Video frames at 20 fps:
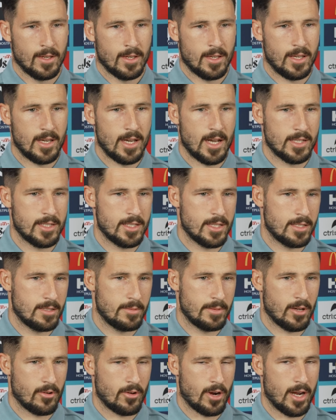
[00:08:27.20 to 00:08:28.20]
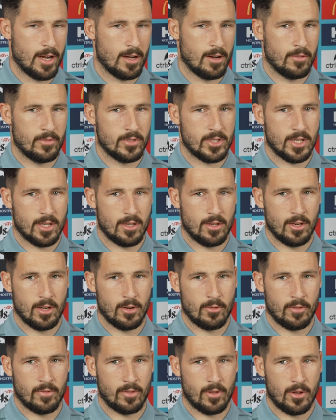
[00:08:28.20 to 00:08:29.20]
Yeah, Aziz has been great. Obviously,
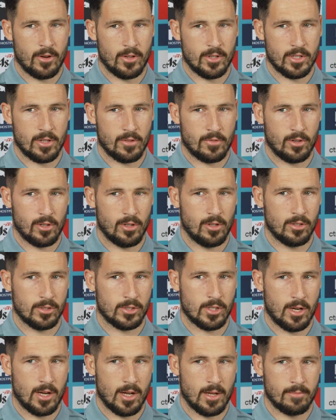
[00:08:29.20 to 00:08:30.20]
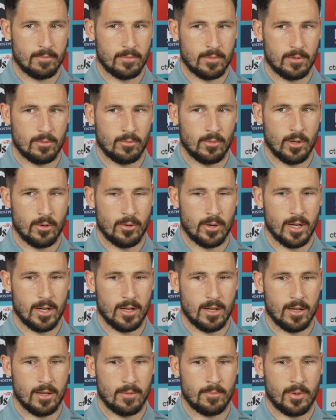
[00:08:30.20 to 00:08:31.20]
we've known each other for a long time. We
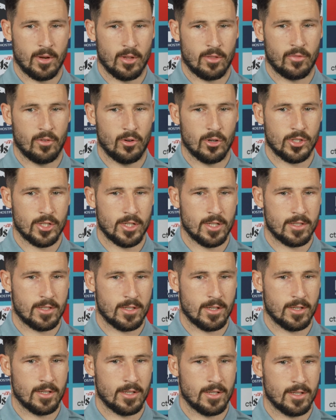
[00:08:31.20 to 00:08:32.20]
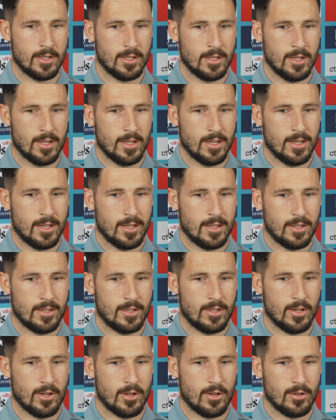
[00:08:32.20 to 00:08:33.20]
were both fortunate to,
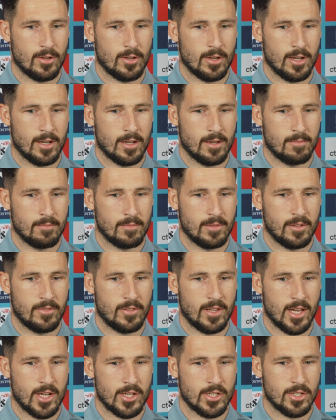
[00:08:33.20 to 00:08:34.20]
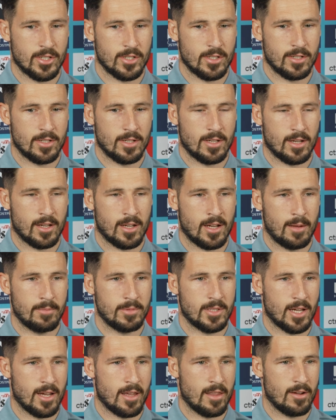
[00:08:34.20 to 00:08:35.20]
lift the Asian Cup
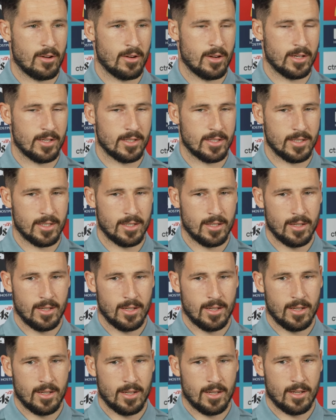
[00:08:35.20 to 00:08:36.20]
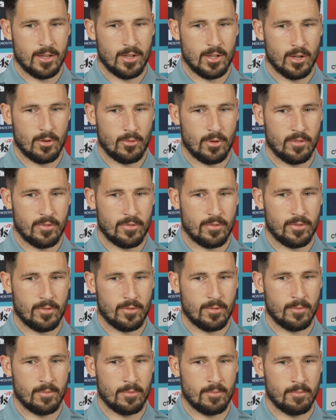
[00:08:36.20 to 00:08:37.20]
together, and we've
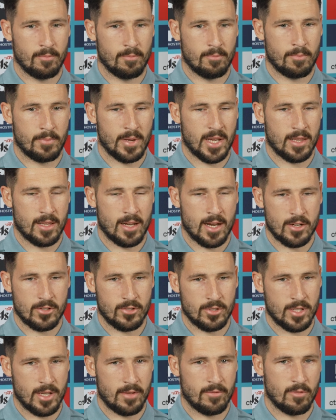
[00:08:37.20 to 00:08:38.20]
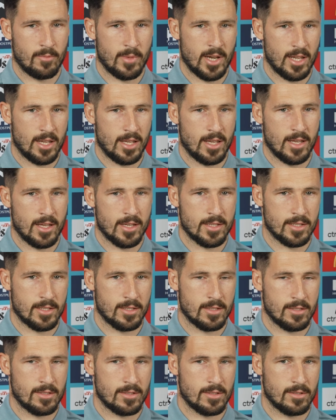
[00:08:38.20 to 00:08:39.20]
been in the national team for many years,
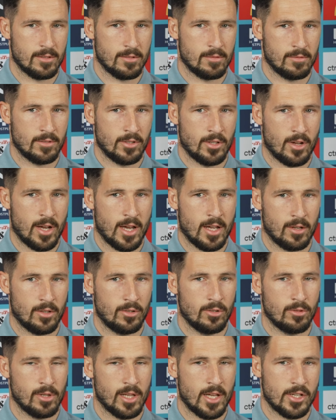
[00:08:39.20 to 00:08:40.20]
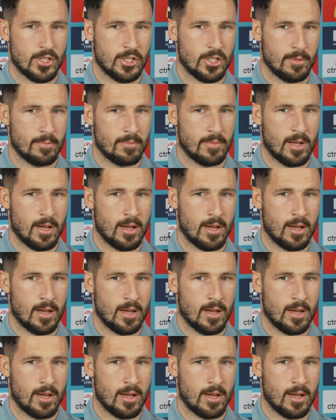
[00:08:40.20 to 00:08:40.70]
and had a good relationship